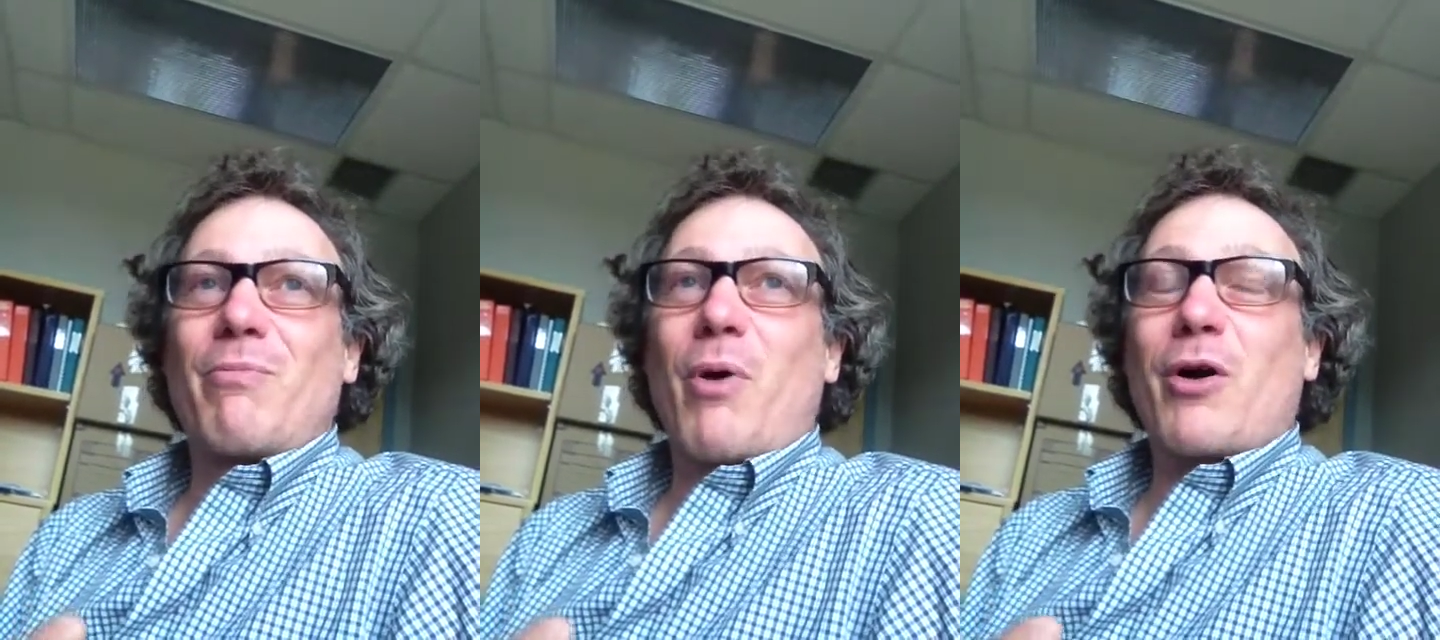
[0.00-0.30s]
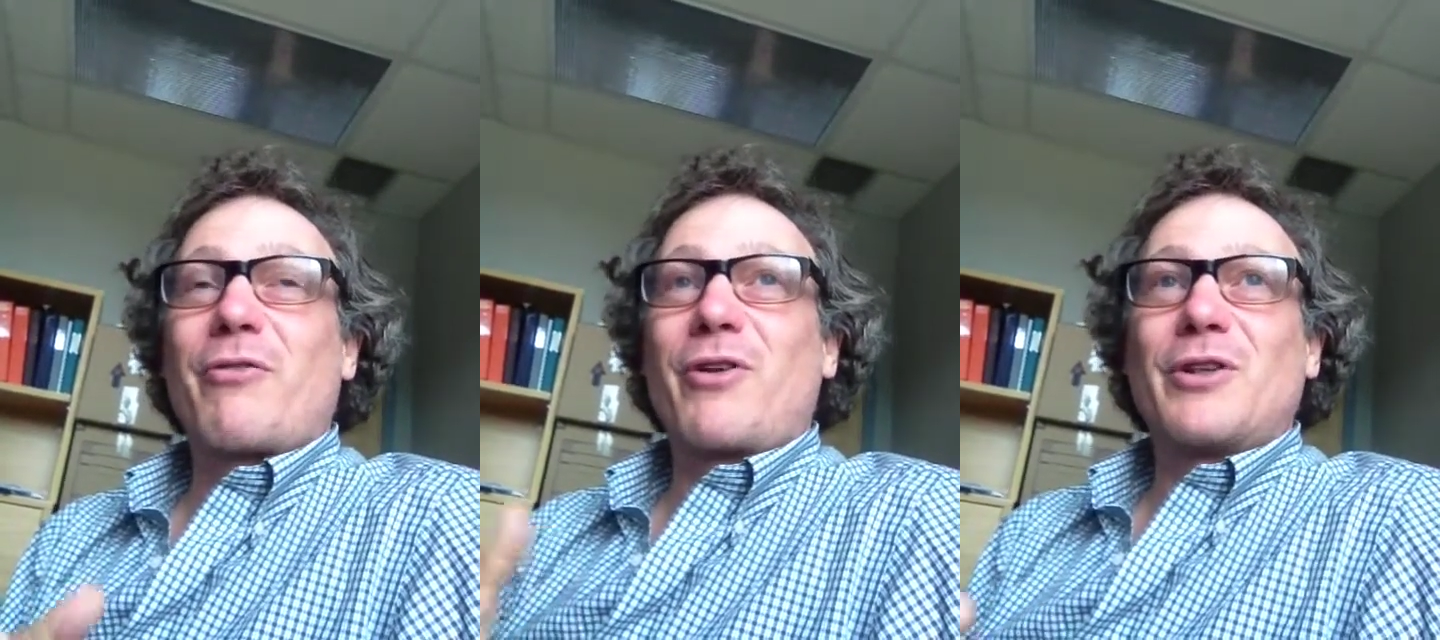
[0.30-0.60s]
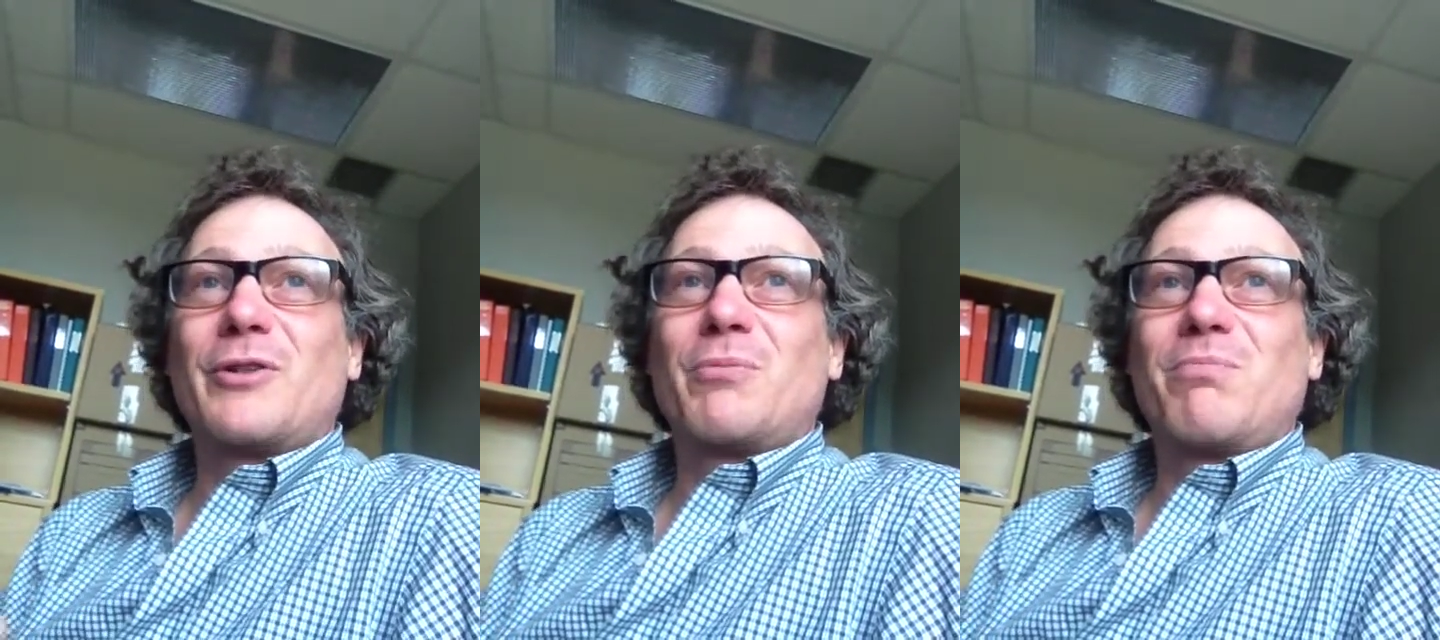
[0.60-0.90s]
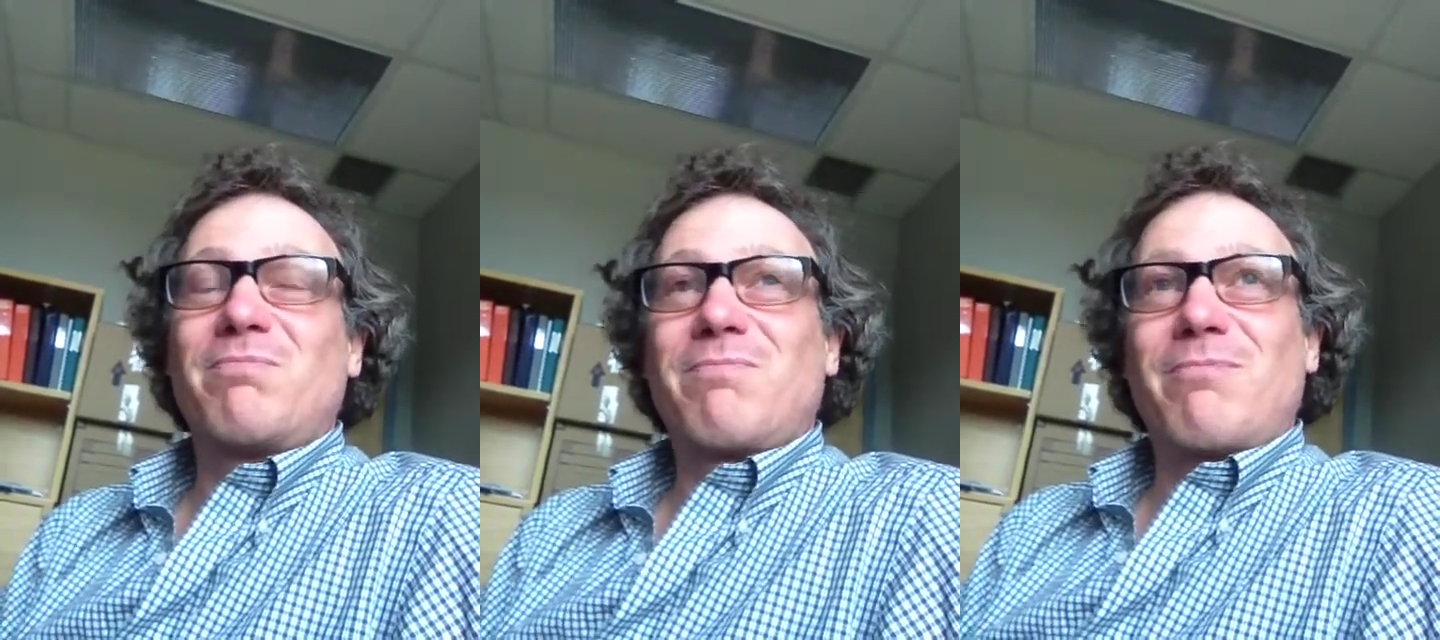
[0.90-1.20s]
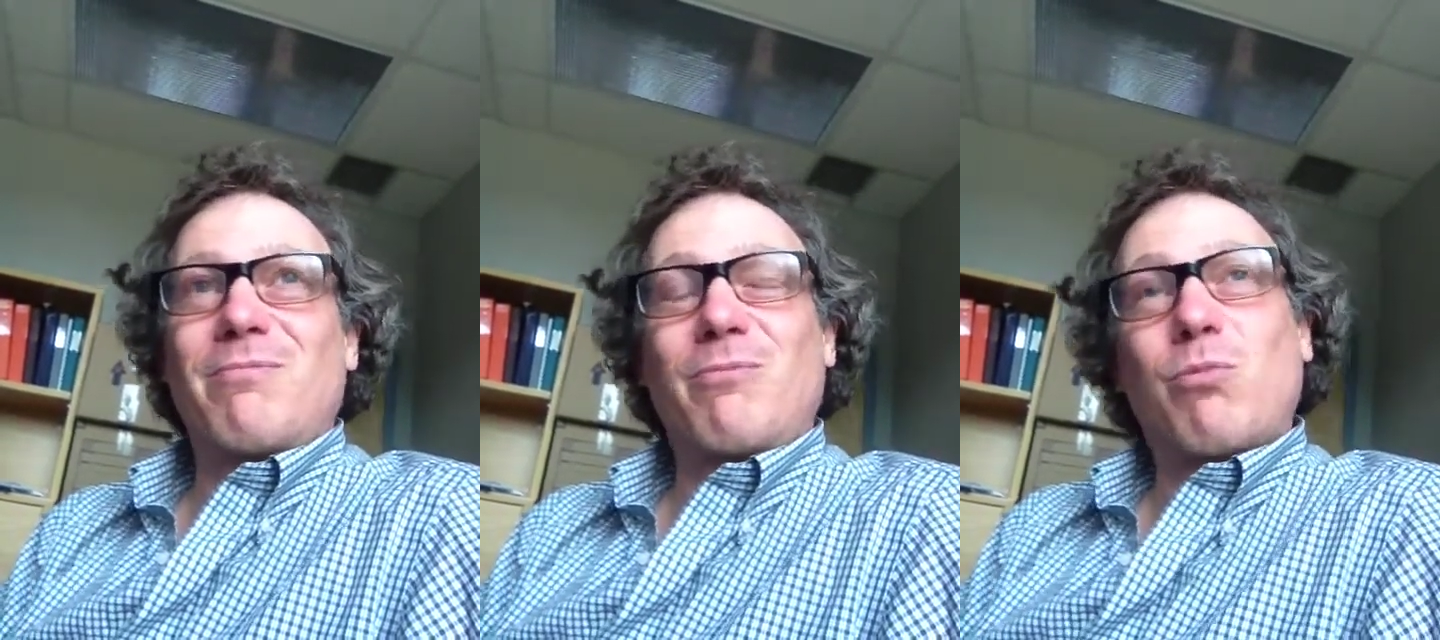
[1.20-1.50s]
part of their
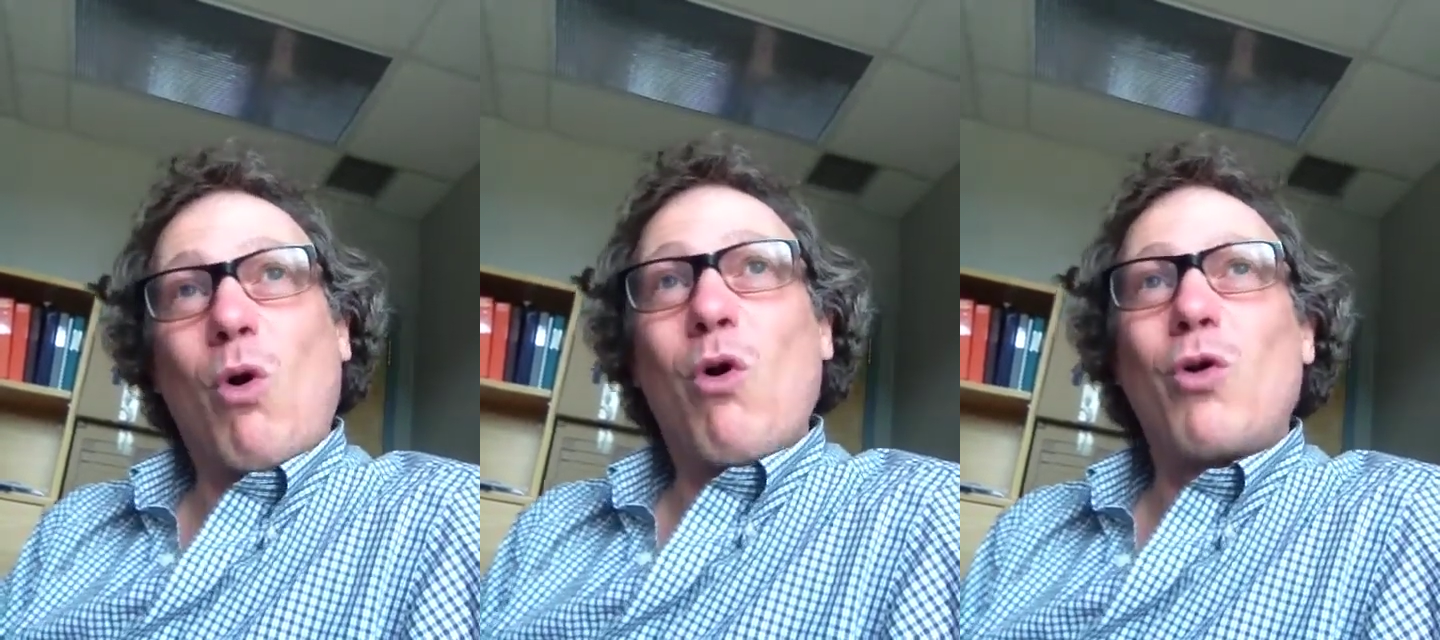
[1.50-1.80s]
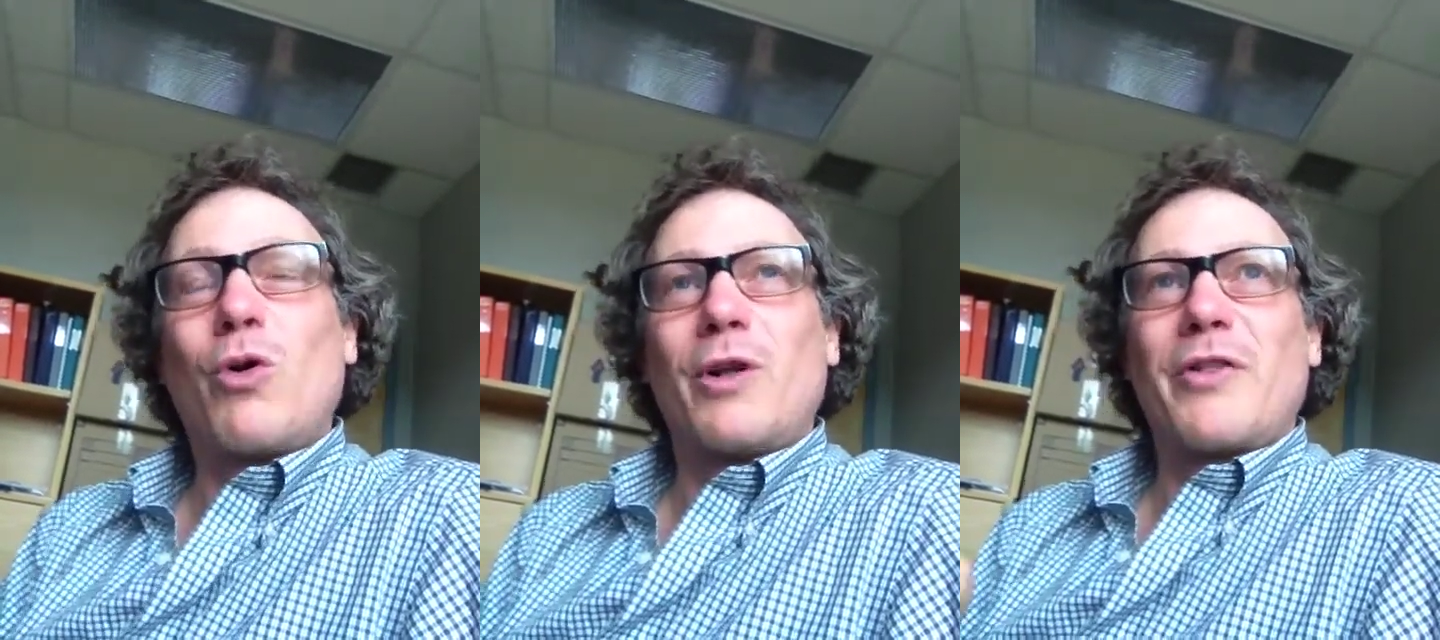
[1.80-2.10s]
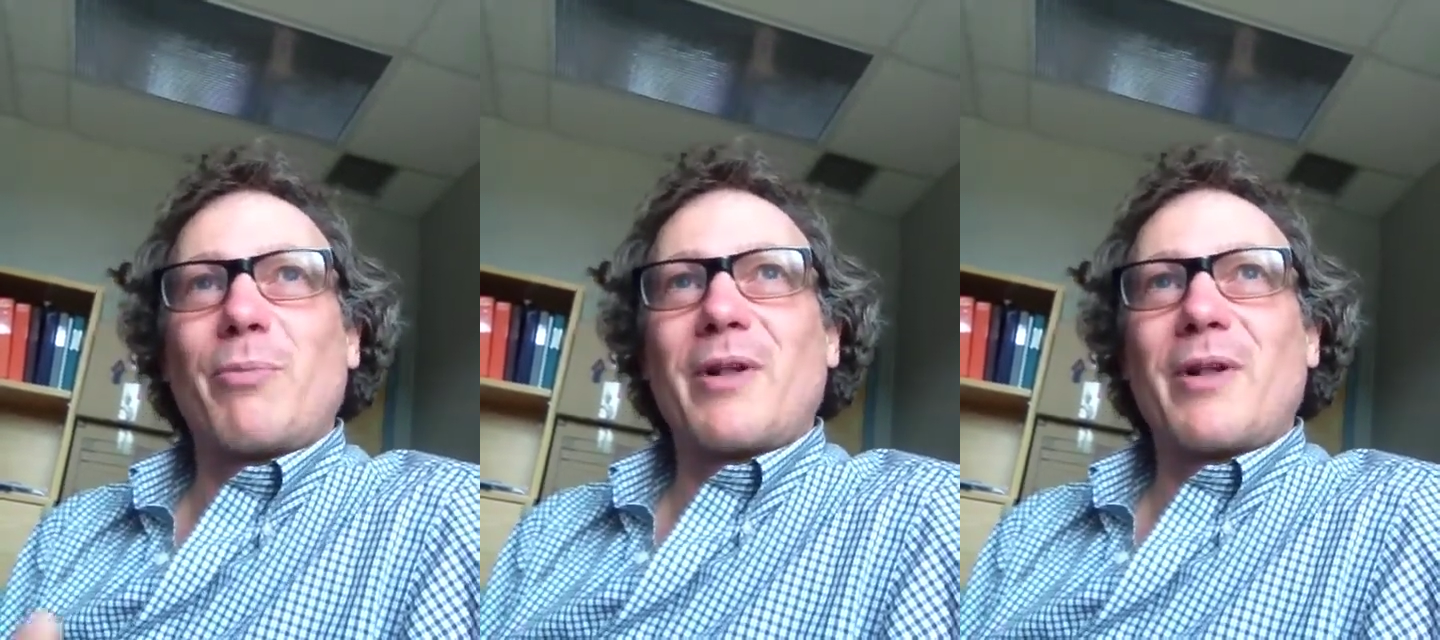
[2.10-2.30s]
role in the